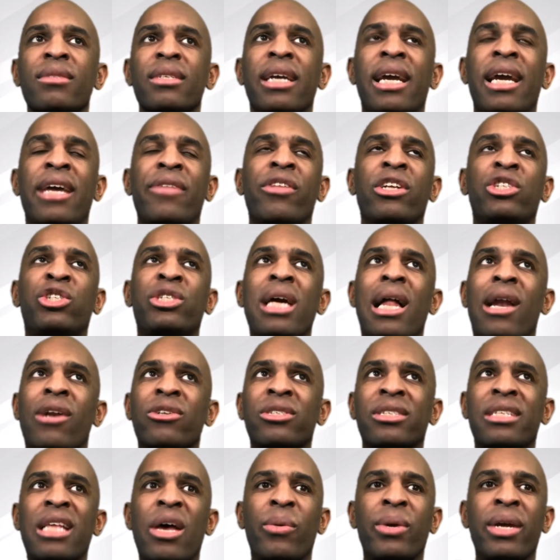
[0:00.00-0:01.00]
and the
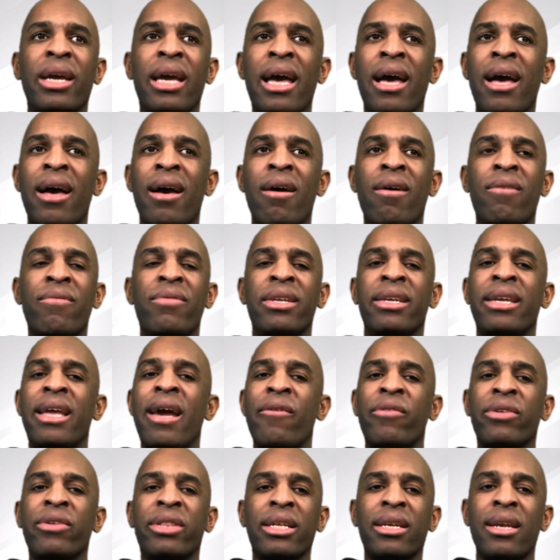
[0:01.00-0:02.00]
challenges that we have and
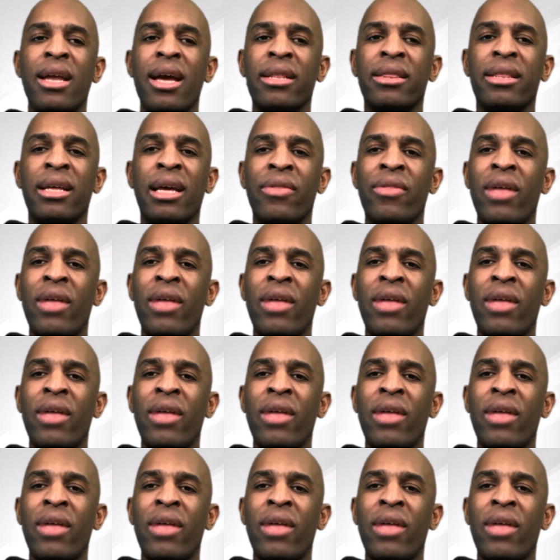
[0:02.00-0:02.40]
everything like that.